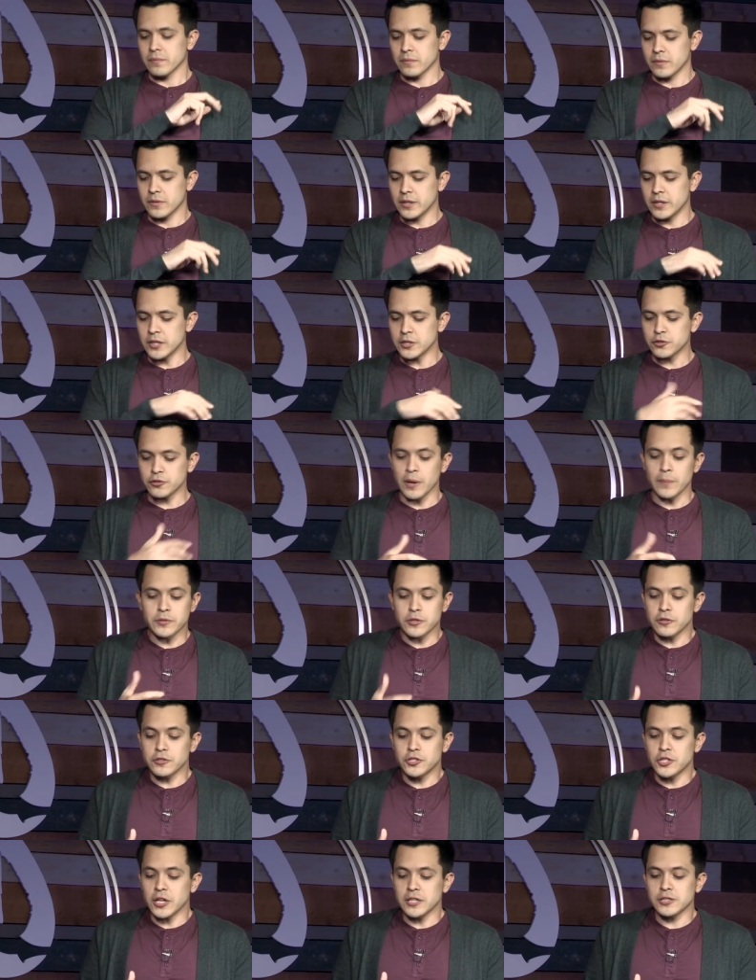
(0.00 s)
the scripture
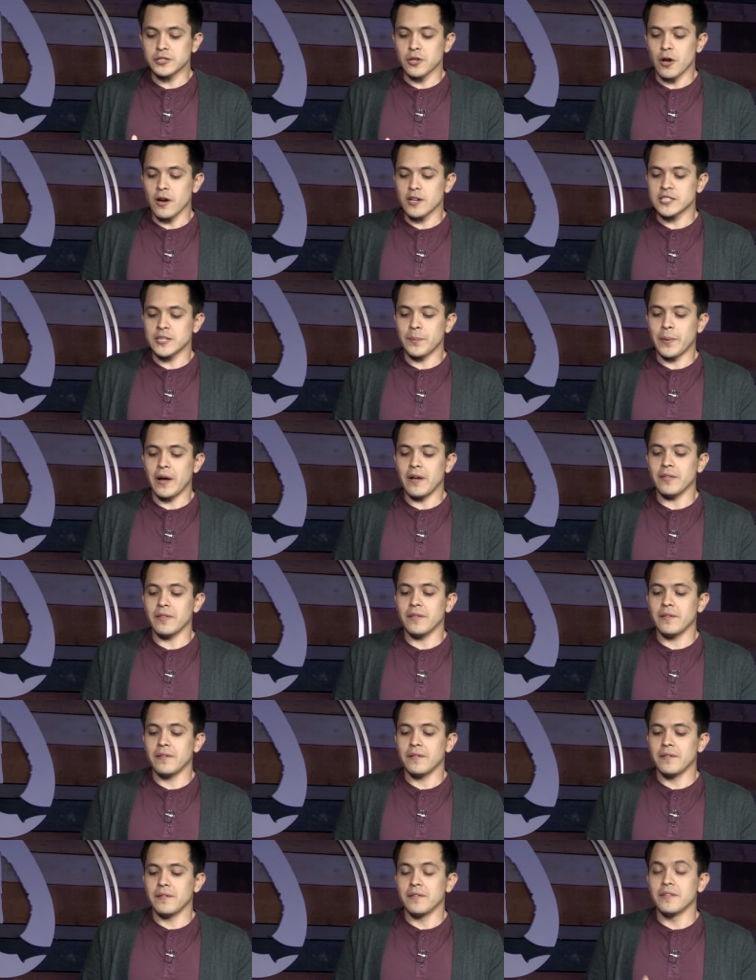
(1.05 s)
just talks about
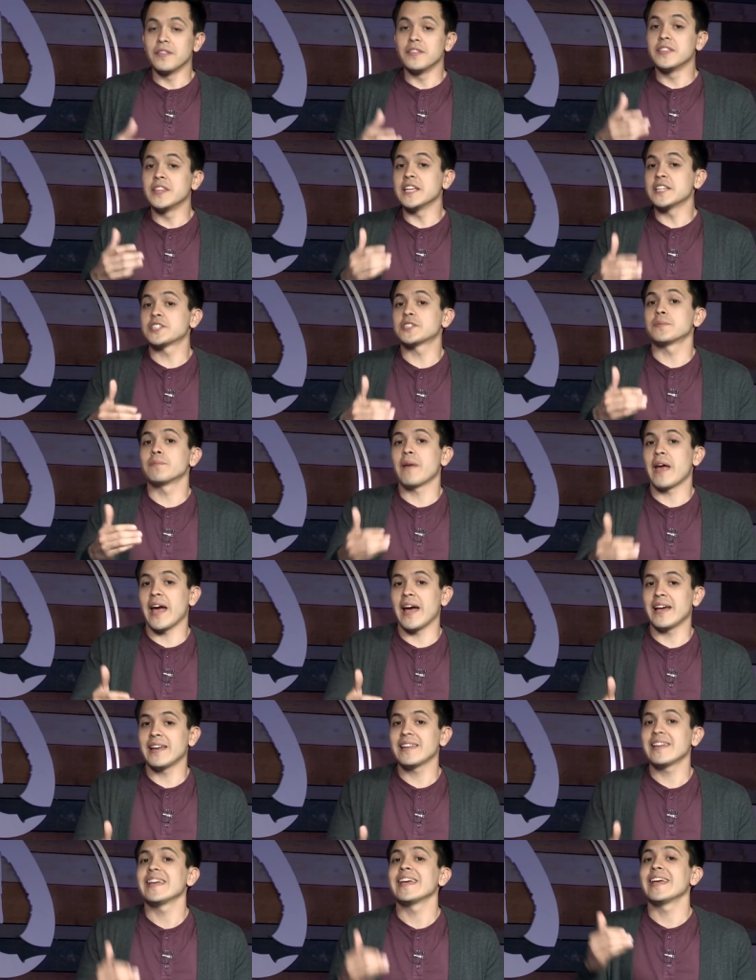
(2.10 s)
this
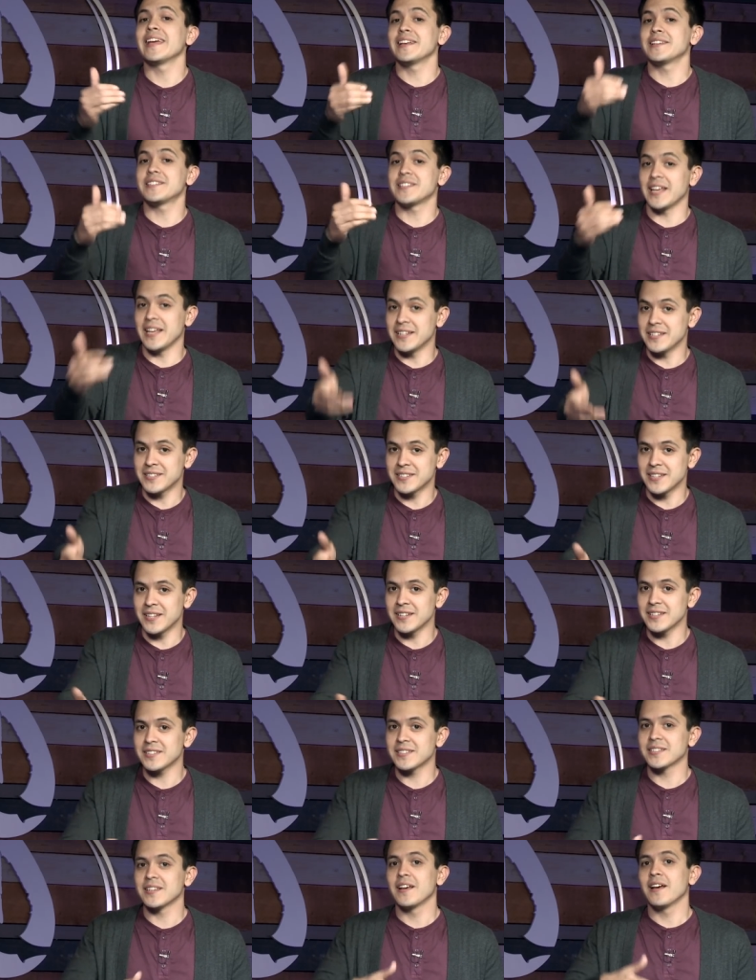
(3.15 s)
man, his
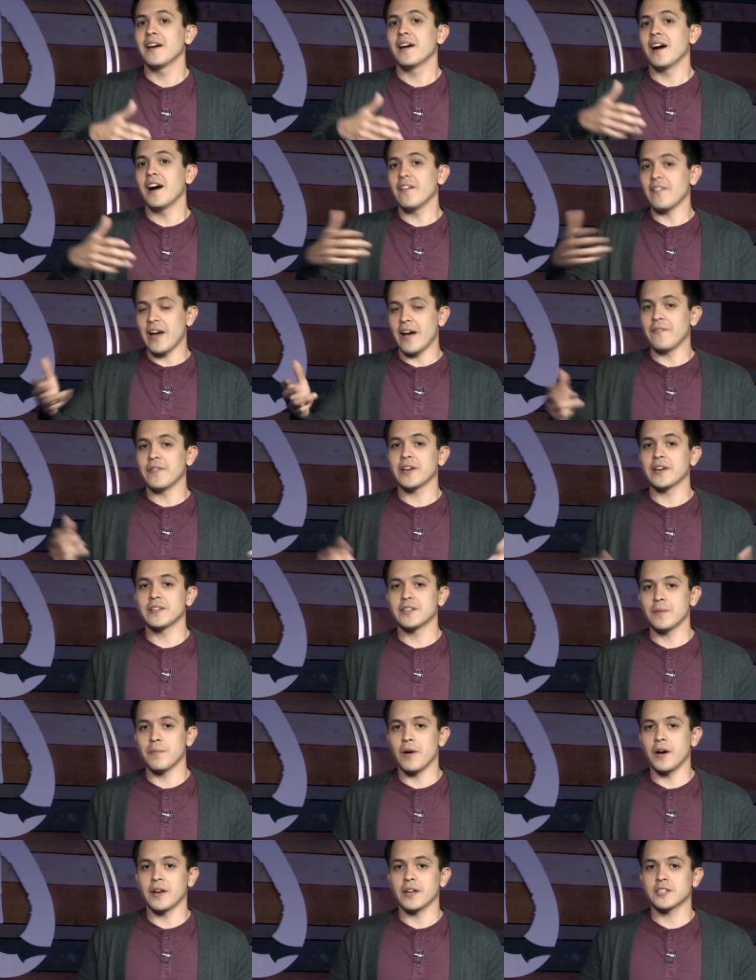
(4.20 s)
instance of having a
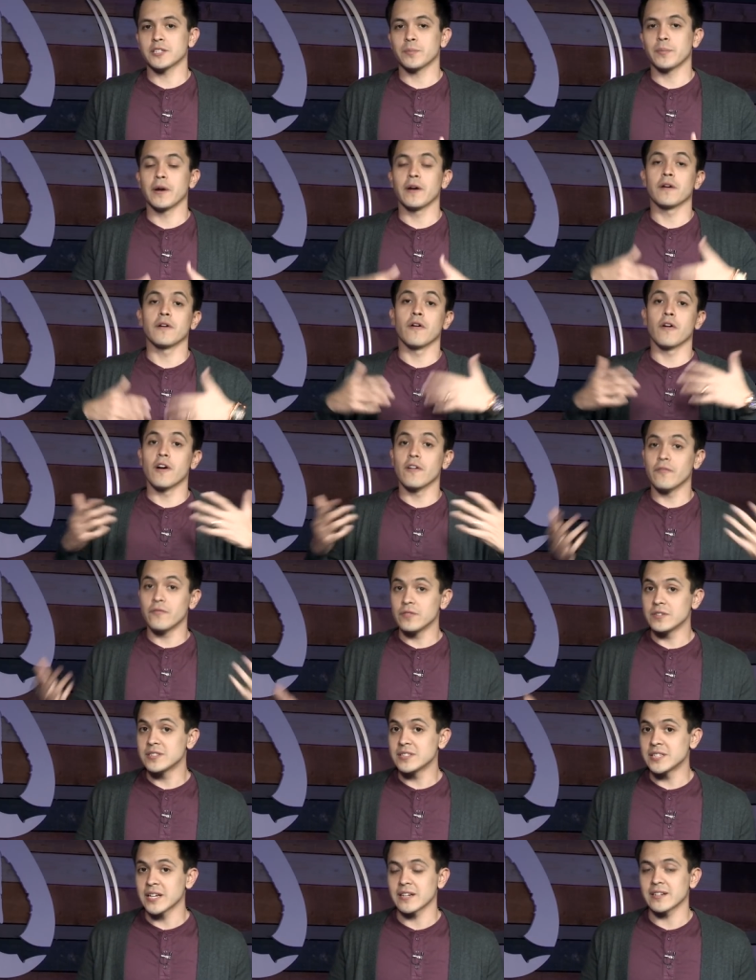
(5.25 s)
demonic spirit or of
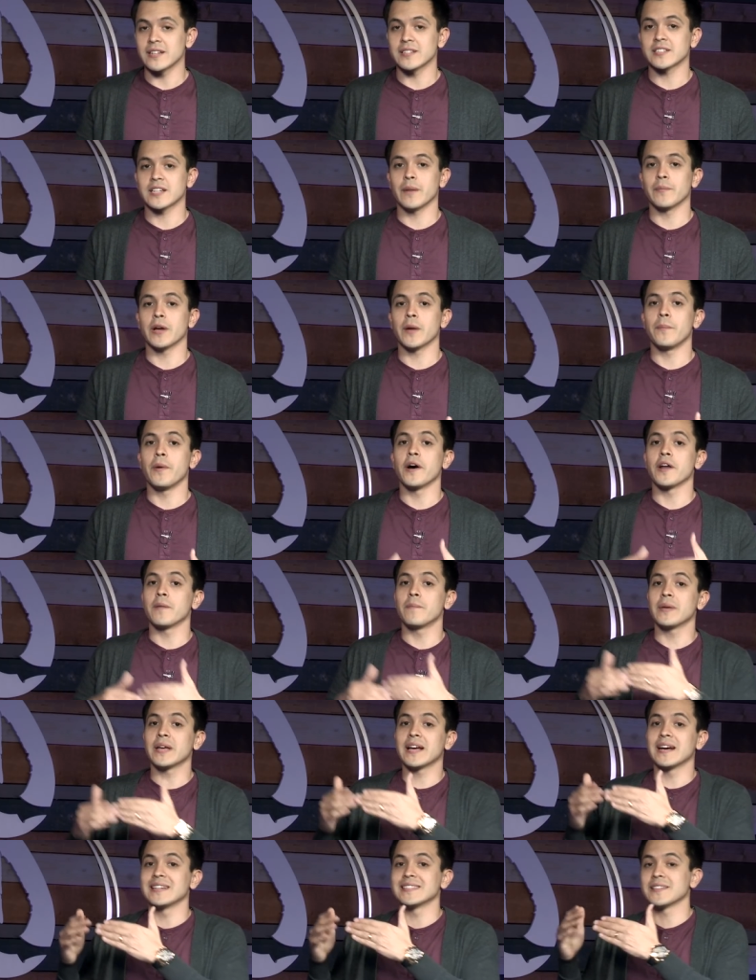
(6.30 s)
sickness coming upon him
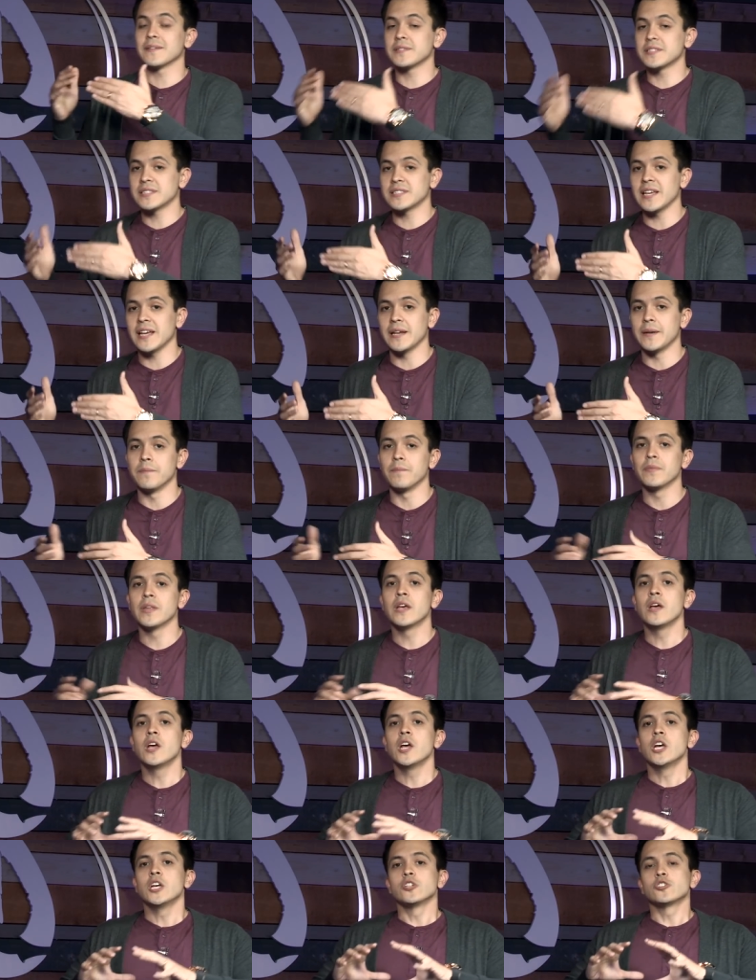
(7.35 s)
because of sin.
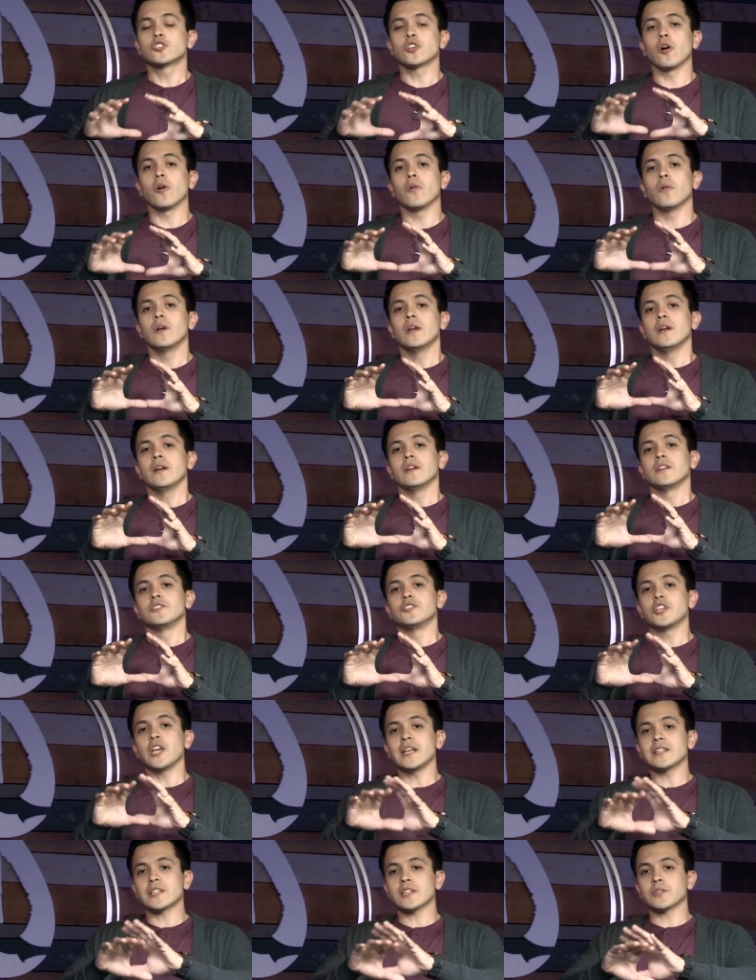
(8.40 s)
So
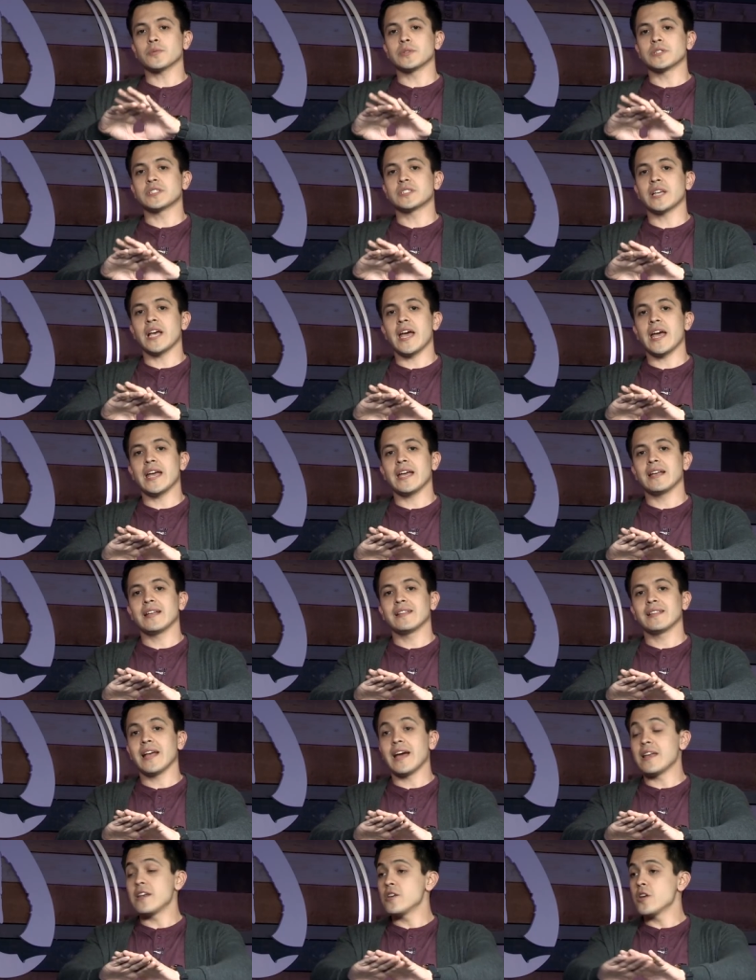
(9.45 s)
Jesus was saying
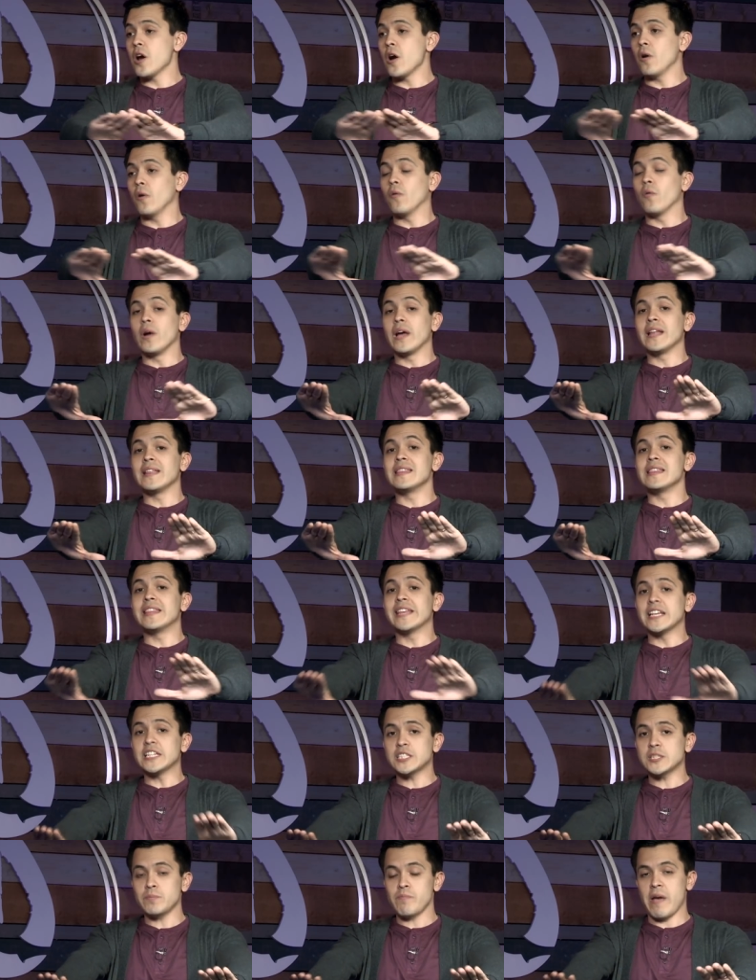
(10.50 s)
that no, in
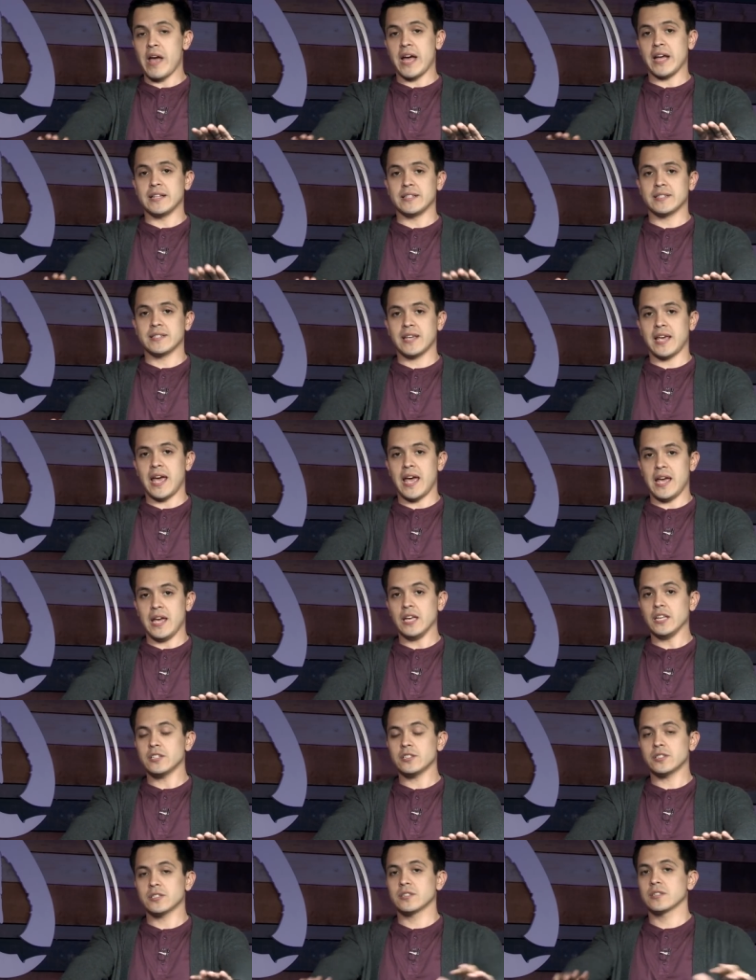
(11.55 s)
this man's
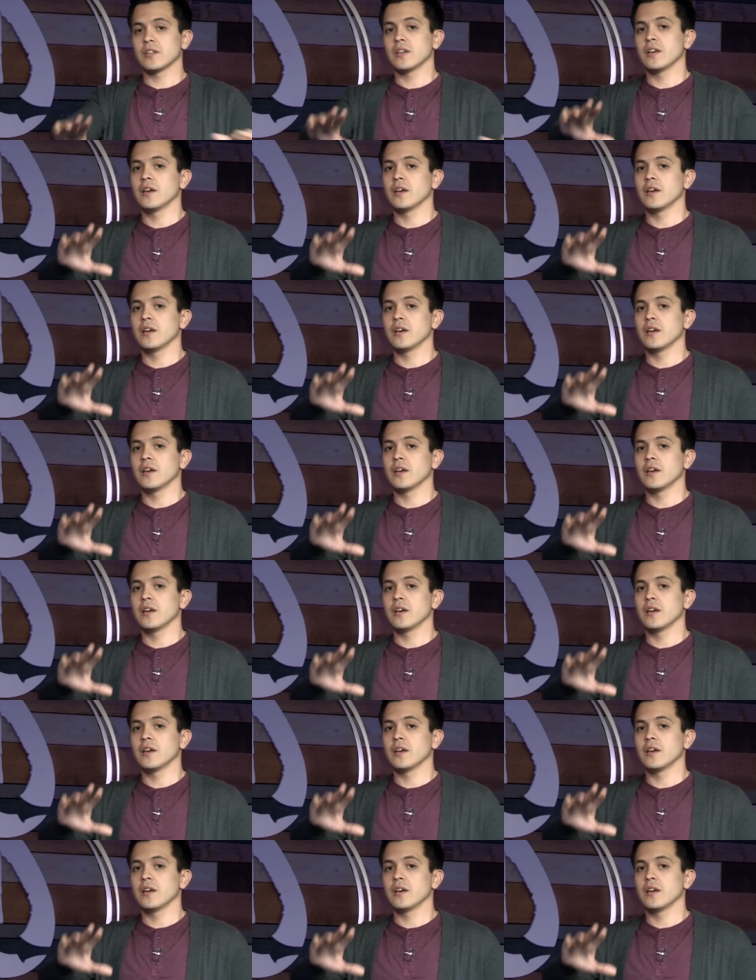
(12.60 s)
case,